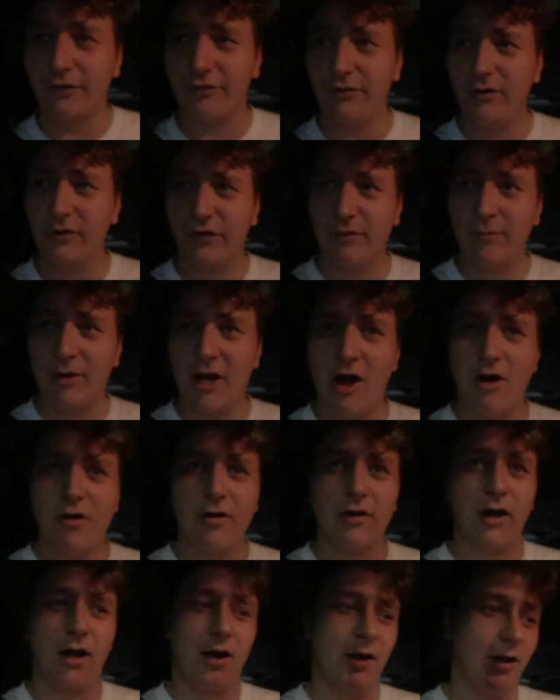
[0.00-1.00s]
so you can see me
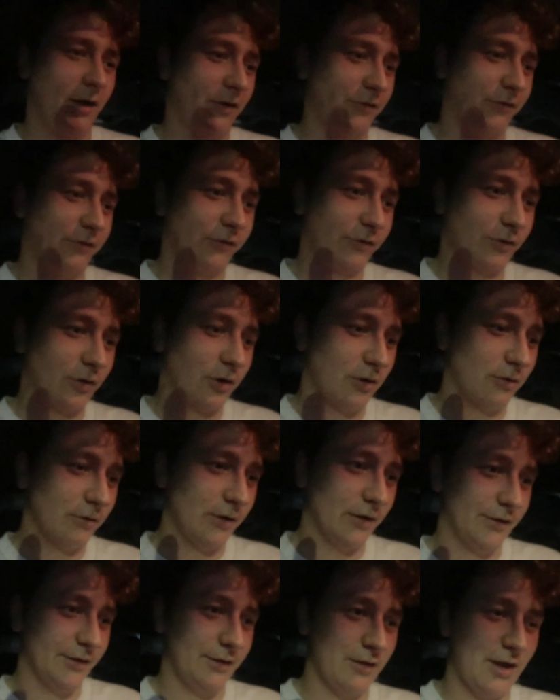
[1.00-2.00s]
now. It's
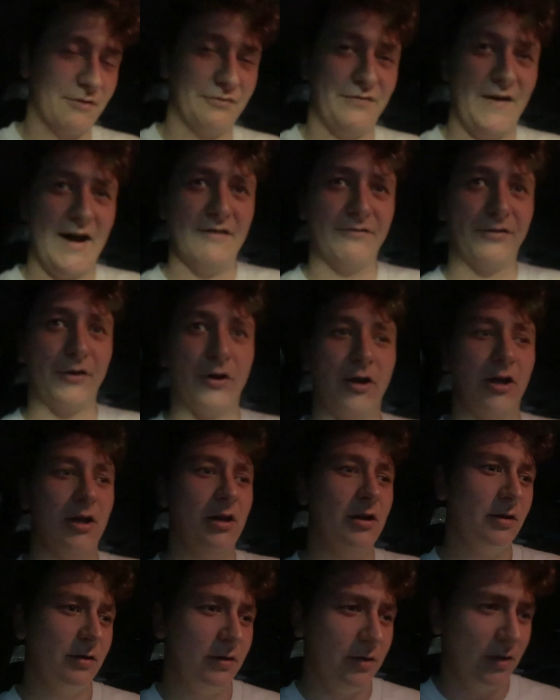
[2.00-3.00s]
currently like
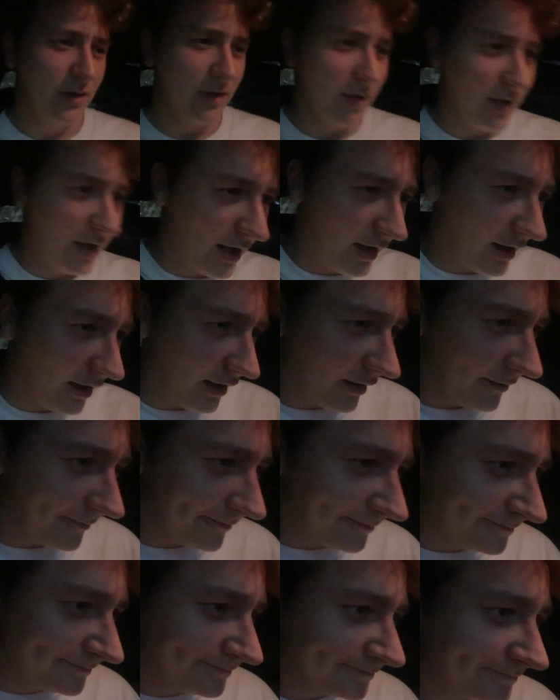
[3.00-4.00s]
5:30.
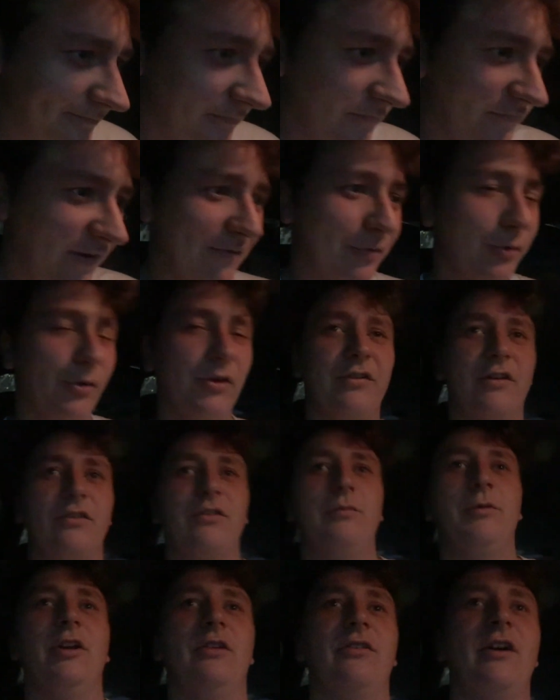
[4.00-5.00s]
5:26
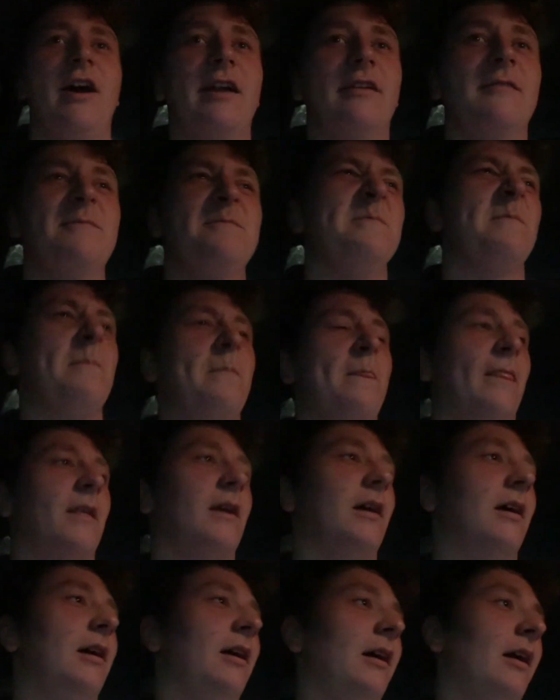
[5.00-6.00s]
to be exact.
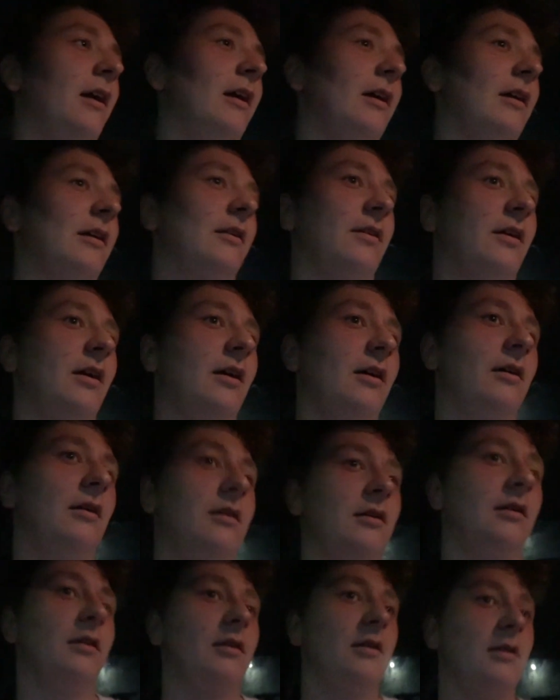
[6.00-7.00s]
And
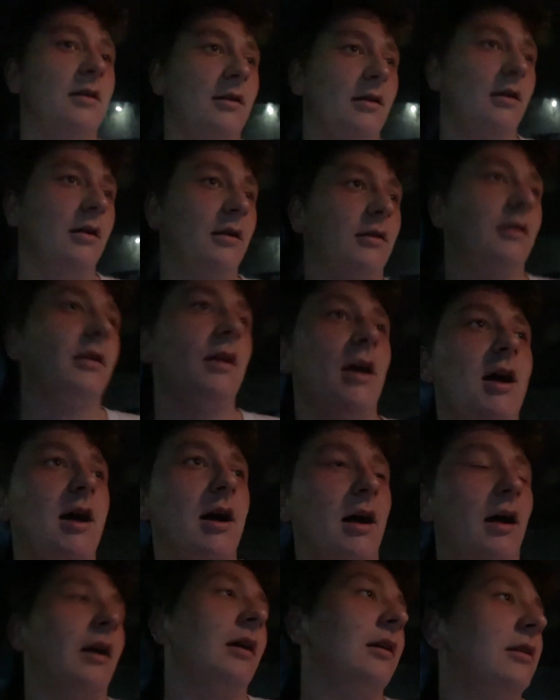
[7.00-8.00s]

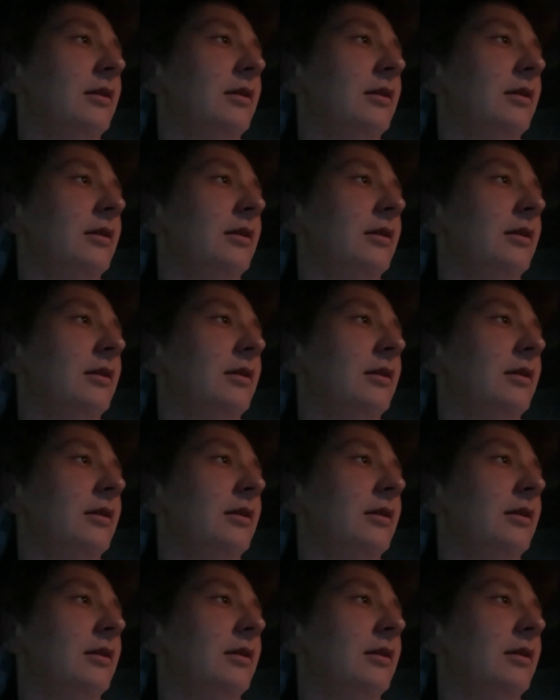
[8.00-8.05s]
yeah.